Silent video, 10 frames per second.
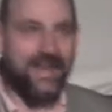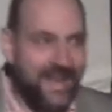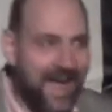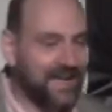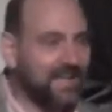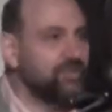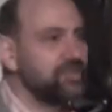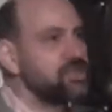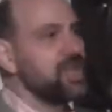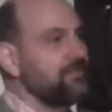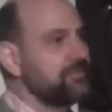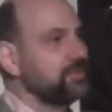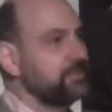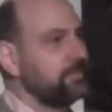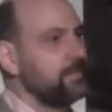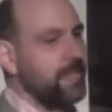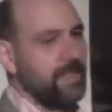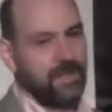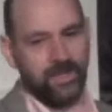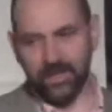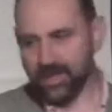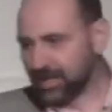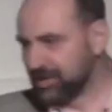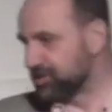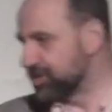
And that is the shift. And